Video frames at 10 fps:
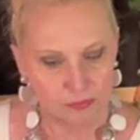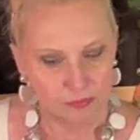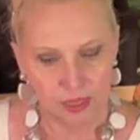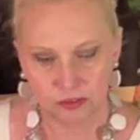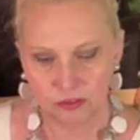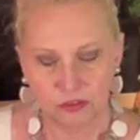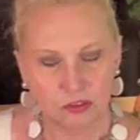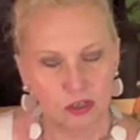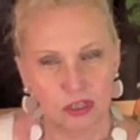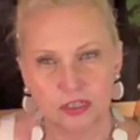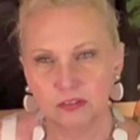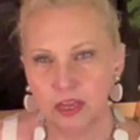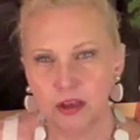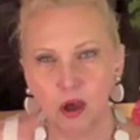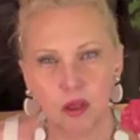That's just good. It's
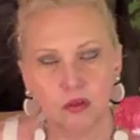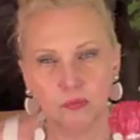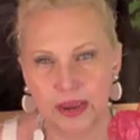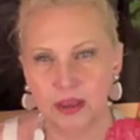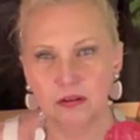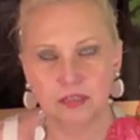like all around,